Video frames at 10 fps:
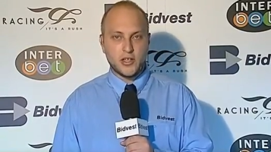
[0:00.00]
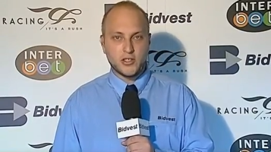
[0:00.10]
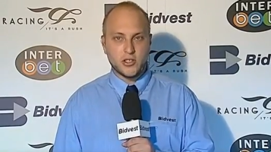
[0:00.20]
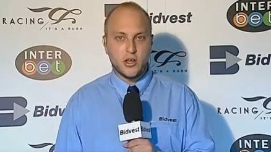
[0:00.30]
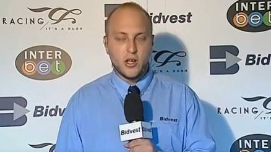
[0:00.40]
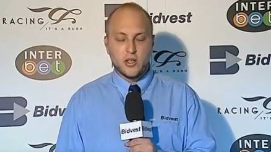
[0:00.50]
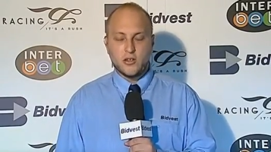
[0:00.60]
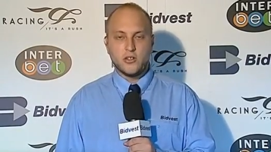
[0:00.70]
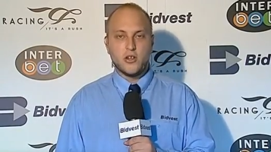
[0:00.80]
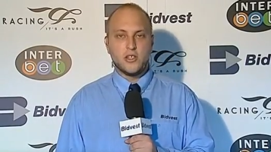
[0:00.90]
So
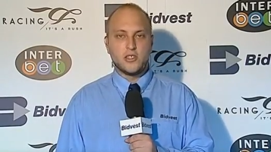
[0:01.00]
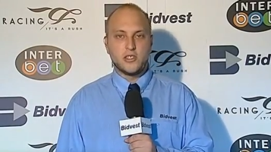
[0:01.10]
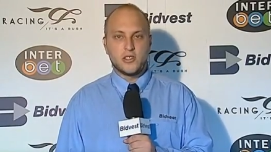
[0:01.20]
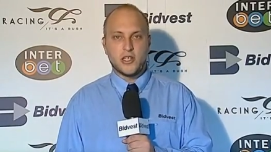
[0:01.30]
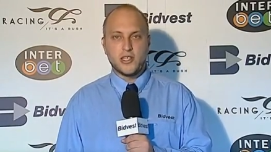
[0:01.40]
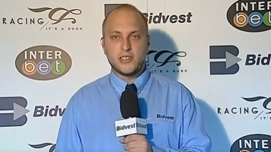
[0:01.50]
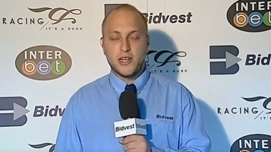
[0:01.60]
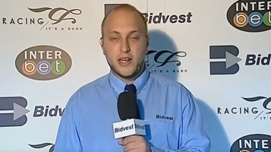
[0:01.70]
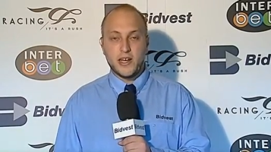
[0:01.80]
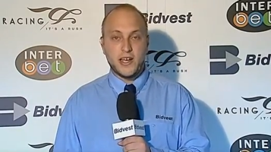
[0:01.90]
condolences to the entire
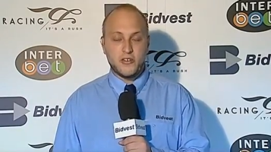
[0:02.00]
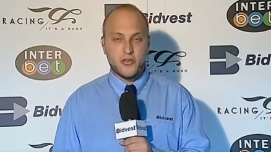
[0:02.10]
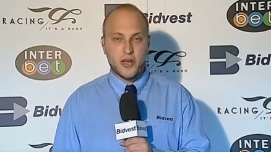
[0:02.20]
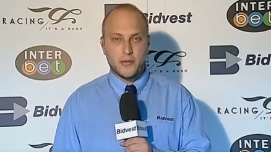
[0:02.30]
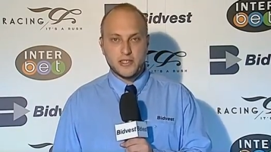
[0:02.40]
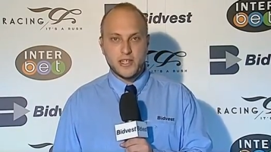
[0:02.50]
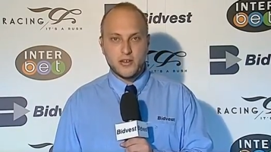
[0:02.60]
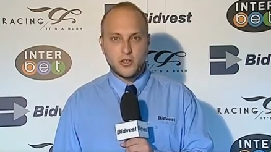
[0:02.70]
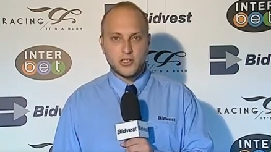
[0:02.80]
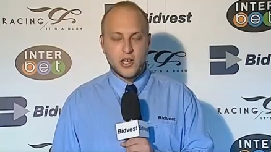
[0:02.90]
Laird family. A sad
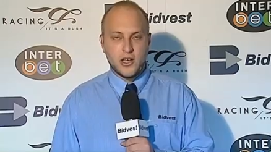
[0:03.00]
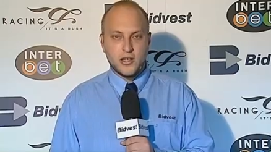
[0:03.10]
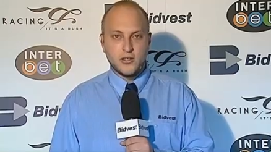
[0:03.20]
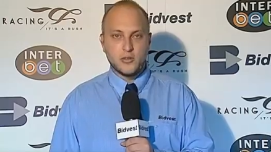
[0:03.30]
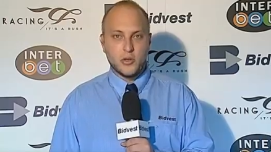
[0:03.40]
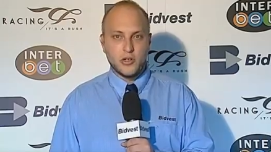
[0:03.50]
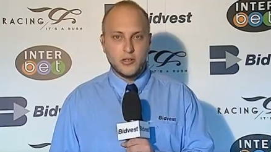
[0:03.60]
loss is Warren.